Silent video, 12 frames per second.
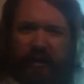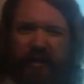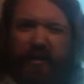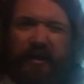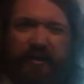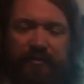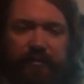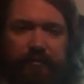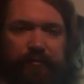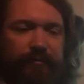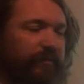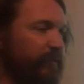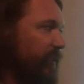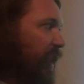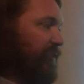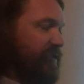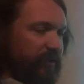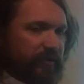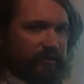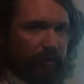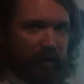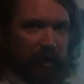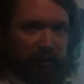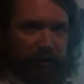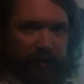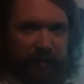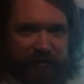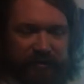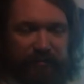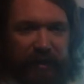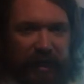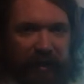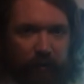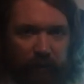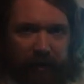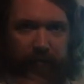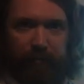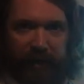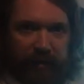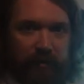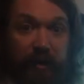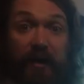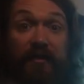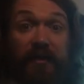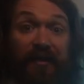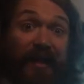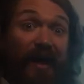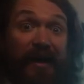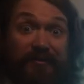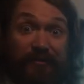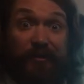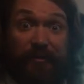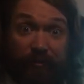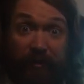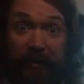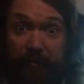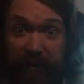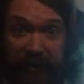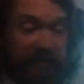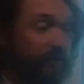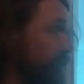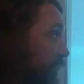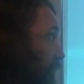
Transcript: and these are obviously there's no color here. This is black and white, but the lines are in the right place. Okay,